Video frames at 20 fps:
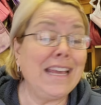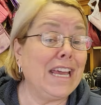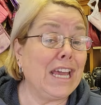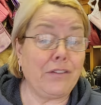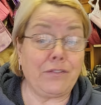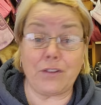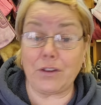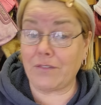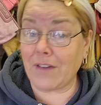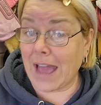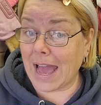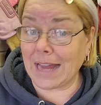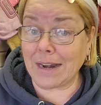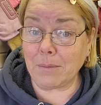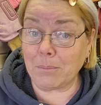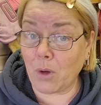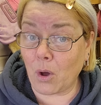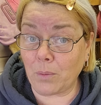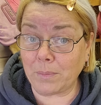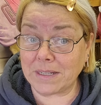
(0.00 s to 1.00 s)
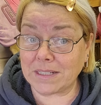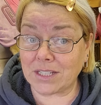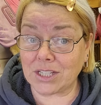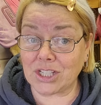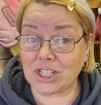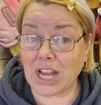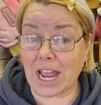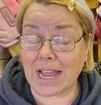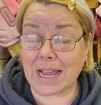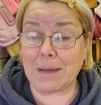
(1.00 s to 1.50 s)
If you've had a moment to
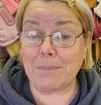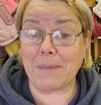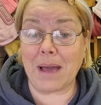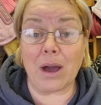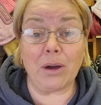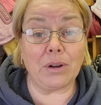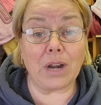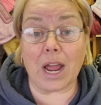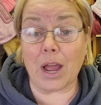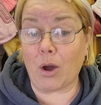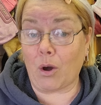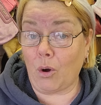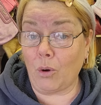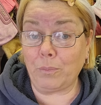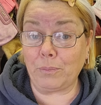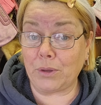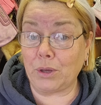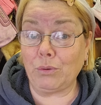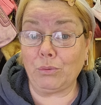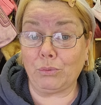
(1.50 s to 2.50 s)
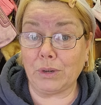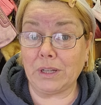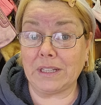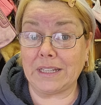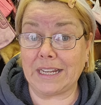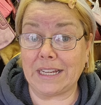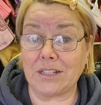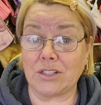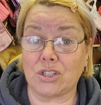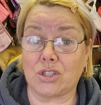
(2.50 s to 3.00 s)
check him out, I hope you
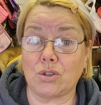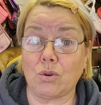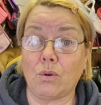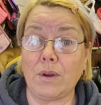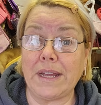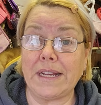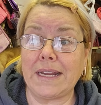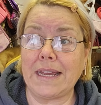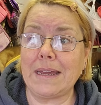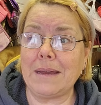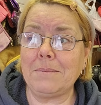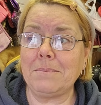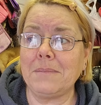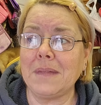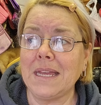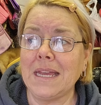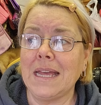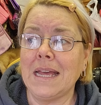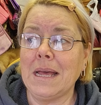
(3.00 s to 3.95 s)
really enjoyed him.